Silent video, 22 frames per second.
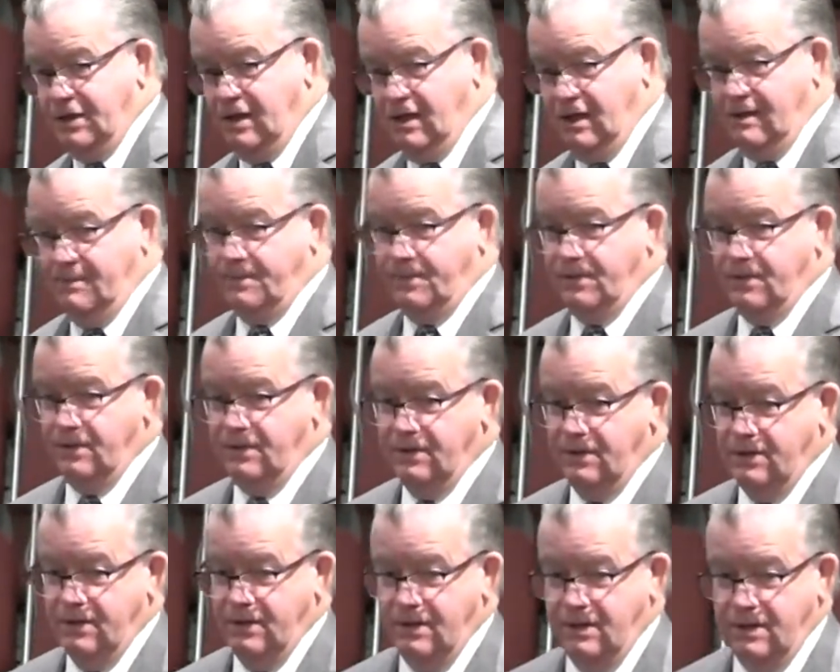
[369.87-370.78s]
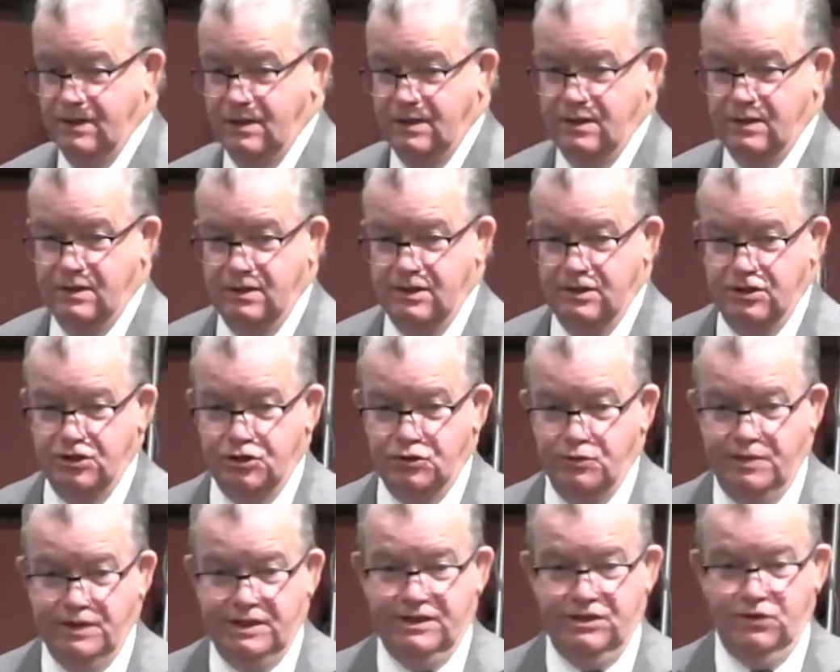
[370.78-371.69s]
up,
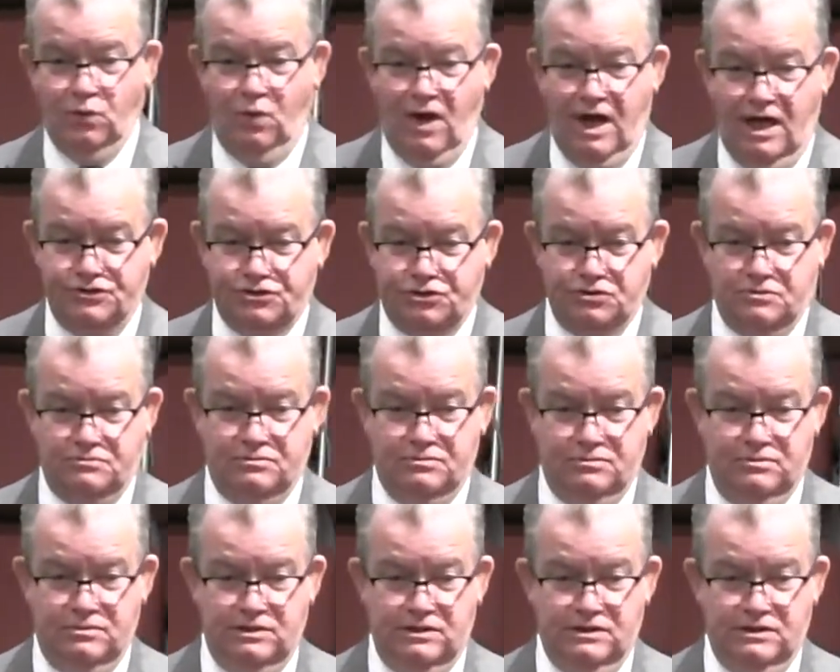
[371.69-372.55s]
you begin to watch them,